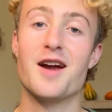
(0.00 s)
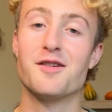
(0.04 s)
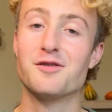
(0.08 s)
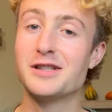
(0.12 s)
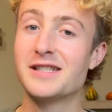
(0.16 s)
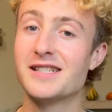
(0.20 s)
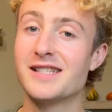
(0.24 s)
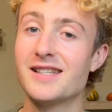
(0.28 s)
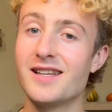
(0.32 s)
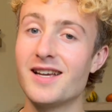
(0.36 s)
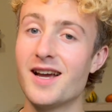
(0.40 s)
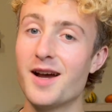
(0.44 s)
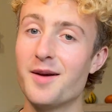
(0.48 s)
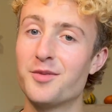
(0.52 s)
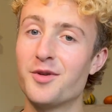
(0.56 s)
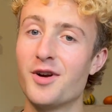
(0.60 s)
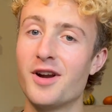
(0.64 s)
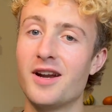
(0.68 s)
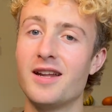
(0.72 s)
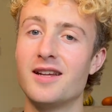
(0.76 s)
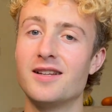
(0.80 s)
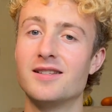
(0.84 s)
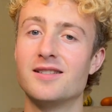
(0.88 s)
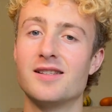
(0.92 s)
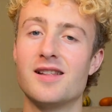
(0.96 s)
I recently
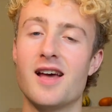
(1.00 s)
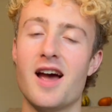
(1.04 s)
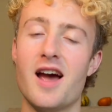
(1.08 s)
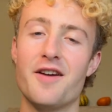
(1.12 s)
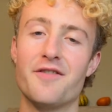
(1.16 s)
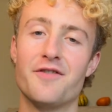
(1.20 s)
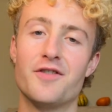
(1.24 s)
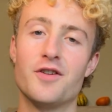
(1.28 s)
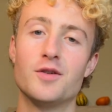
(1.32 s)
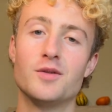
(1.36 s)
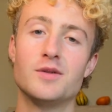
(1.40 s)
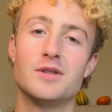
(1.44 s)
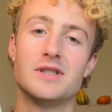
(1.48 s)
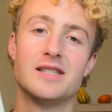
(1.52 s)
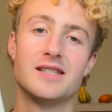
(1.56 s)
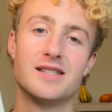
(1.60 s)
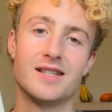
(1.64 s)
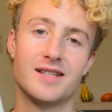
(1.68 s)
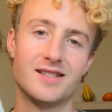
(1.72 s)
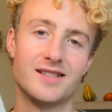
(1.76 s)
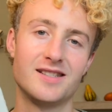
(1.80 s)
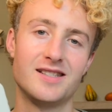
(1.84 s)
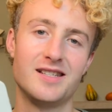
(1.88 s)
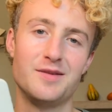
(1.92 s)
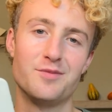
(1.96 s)
upgraded to the iPhone
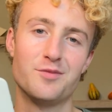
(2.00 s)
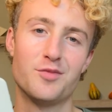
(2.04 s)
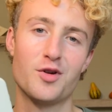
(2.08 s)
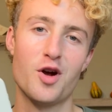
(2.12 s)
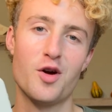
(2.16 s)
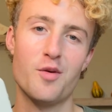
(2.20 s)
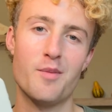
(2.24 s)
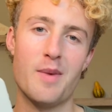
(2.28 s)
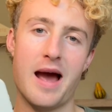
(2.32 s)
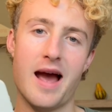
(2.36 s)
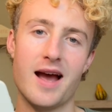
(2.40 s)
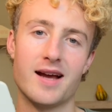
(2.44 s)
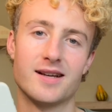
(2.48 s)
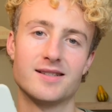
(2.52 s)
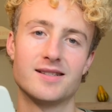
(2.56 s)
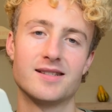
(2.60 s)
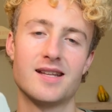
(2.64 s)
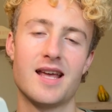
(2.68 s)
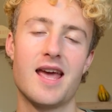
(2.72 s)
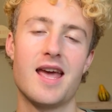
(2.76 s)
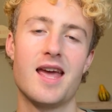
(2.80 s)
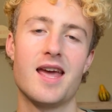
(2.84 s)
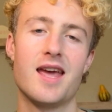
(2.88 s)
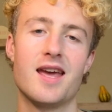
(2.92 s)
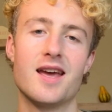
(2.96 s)
sixteen Pro Max
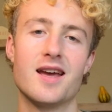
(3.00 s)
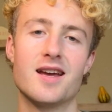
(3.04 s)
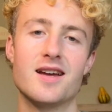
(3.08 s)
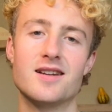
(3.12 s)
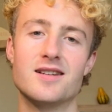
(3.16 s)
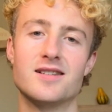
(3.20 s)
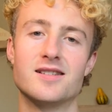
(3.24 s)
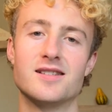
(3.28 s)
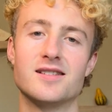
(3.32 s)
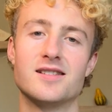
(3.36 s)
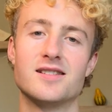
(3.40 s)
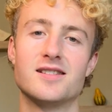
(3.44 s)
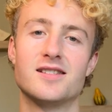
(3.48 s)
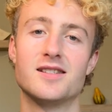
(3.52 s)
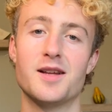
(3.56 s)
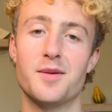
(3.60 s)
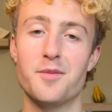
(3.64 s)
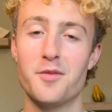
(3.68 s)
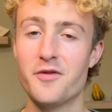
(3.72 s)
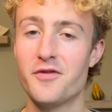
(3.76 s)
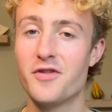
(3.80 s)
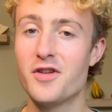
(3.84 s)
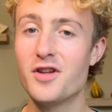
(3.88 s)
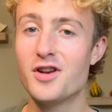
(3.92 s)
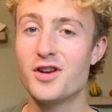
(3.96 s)
and some
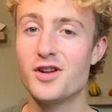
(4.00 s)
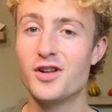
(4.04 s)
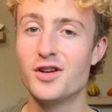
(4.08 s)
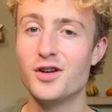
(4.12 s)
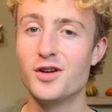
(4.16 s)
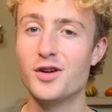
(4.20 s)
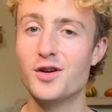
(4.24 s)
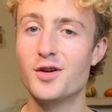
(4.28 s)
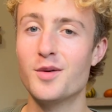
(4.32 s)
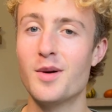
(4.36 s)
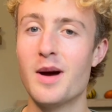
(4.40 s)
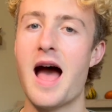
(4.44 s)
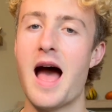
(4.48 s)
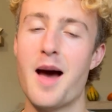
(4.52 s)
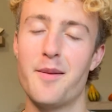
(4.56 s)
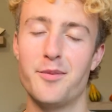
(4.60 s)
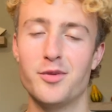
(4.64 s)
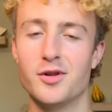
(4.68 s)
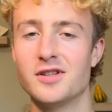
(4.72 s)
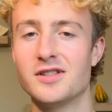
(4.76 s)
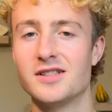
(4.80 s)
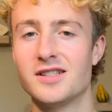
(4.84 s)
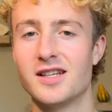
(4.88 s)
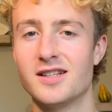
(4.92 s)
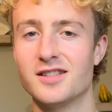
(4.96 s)
of the new
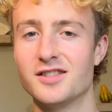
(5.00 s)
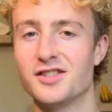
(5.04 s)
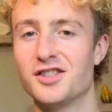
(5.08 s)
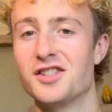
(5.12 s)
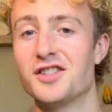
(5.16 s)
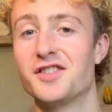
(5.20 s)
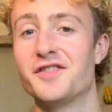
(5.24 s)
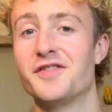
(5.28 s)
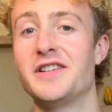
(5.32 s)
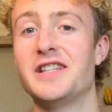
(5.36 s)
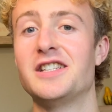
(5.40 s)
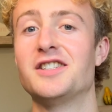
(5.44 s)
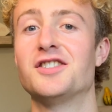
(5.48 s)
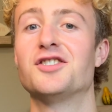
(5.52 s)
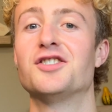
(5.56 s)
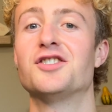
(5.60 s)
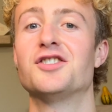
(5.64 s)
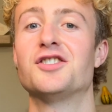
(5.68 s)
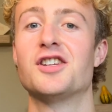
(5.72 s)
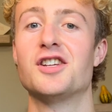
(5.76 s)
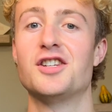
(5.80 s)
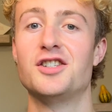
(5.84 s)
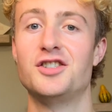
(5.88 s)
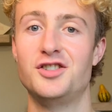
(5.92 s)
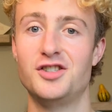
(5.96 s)
Apple Intelligence
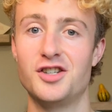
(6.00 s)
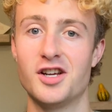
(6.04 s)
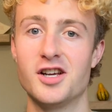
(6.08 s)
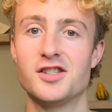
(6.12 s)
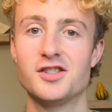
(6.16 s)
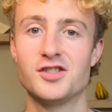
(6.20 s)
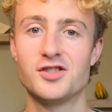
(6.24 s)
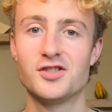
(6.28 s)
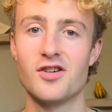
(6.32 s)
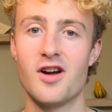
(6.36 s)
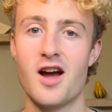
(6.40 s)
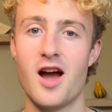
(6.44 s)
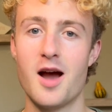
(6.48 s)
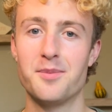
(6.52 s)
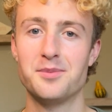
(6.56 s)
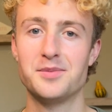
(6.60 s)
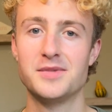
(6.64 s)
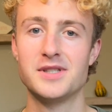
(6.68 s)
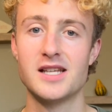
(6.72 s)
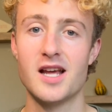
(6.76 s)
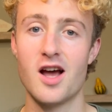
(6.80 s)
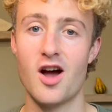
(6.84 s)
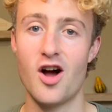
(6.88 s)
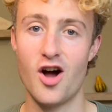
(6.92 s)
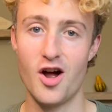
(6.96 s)
features just
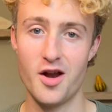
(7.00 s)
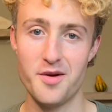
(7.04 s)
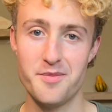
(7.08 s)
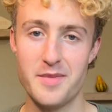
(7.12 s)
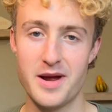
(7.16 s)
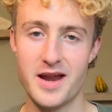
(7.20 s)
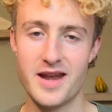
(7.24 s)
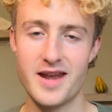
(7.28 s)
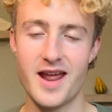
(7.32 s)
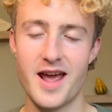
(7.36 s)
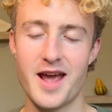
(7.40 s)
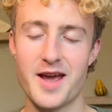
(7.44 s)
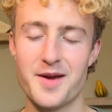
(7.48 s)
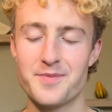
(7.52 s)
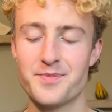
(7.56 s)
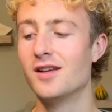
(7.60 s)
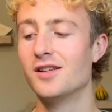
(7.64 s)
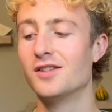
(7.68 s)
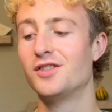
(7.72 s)
dropped on Monday.